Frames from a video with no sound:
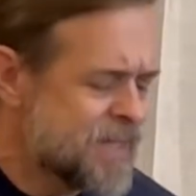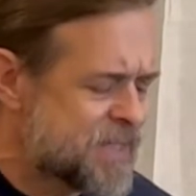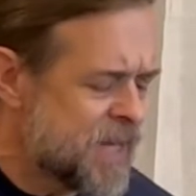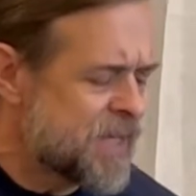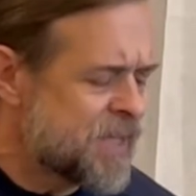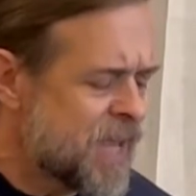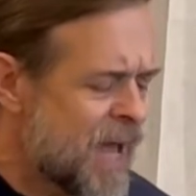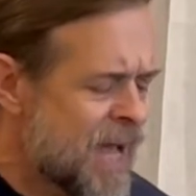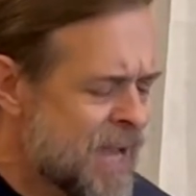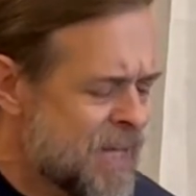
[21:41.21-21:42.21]

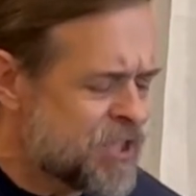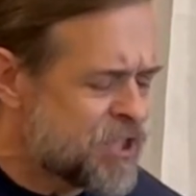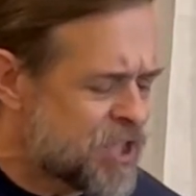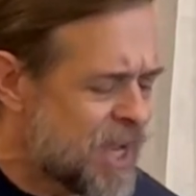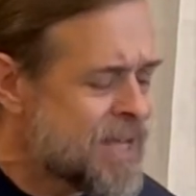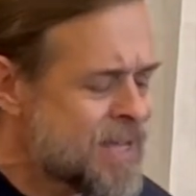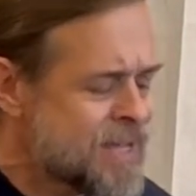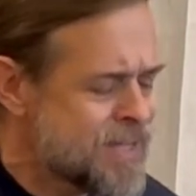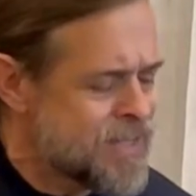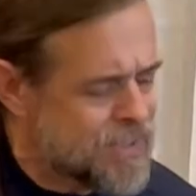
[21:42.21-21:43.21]
daylight
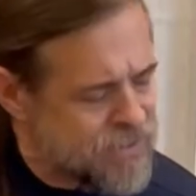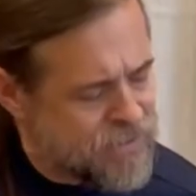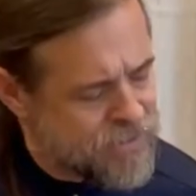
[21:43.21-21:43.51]
shine.